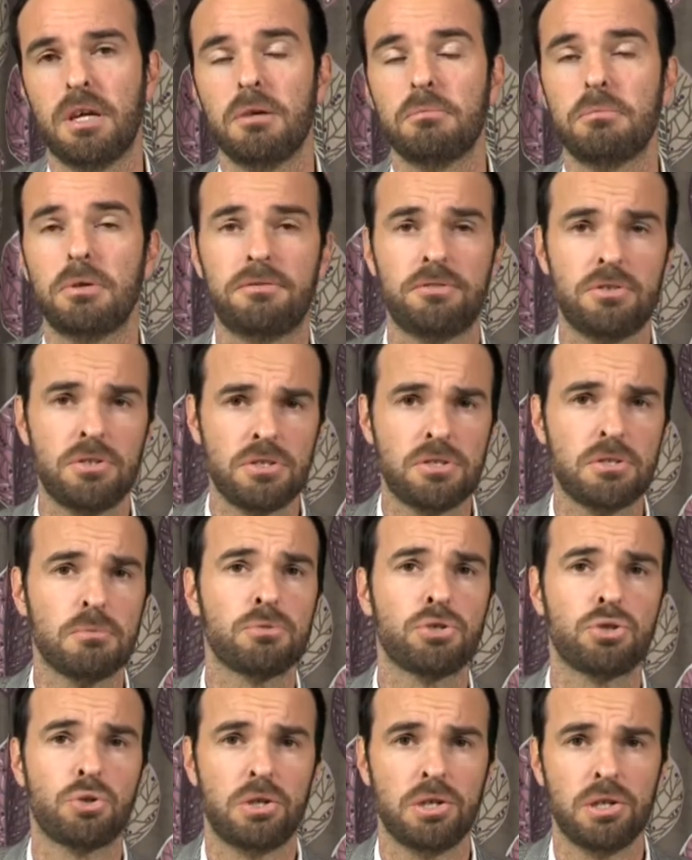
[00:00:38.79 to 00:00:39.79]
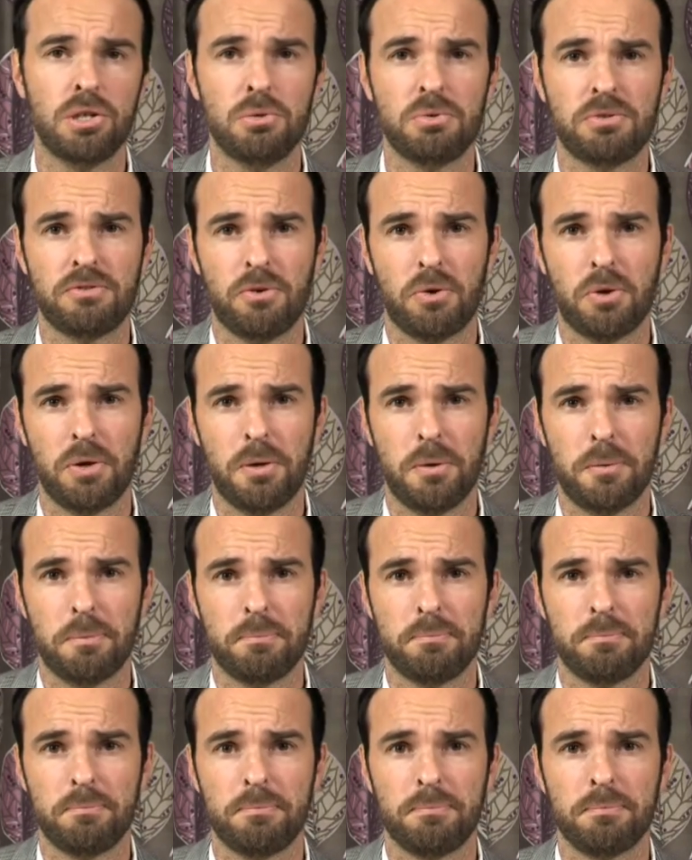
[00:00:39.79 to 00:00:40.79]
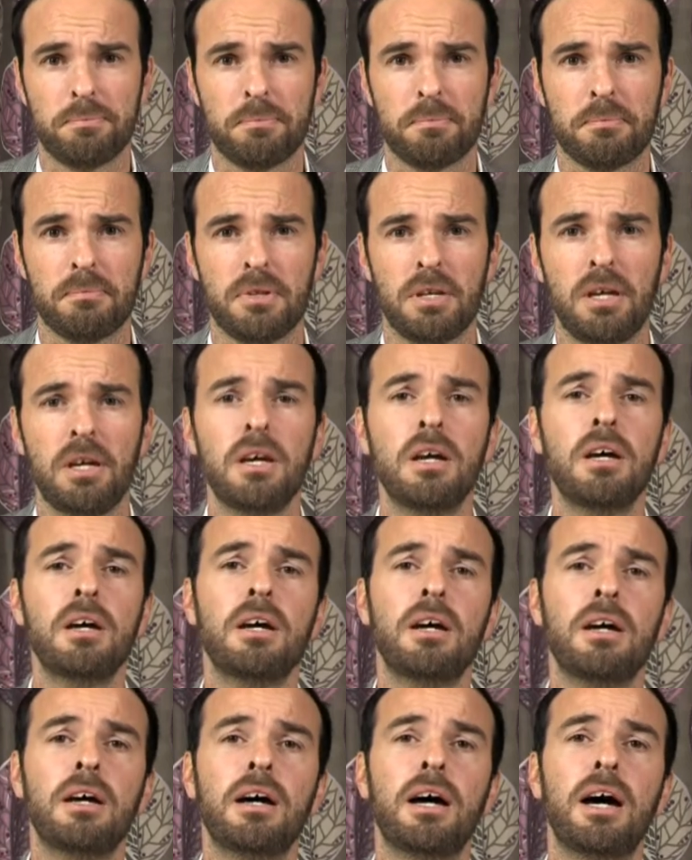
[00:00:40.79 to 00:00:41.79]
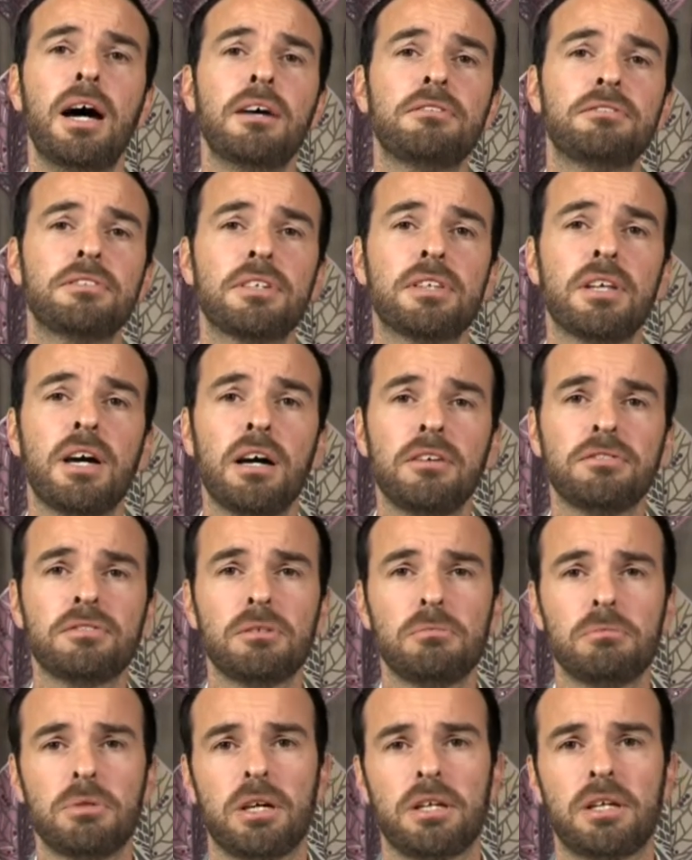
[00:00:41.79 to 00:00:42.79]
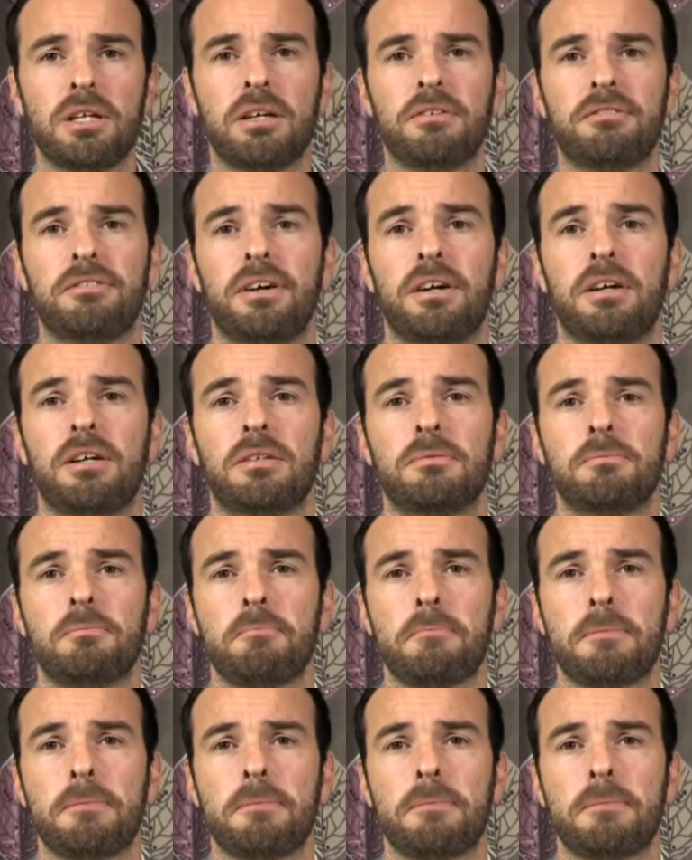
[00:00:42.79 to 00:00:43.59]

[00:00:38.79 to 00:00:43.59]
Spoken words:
But first, some short news for you. After the Aftonbladet affair,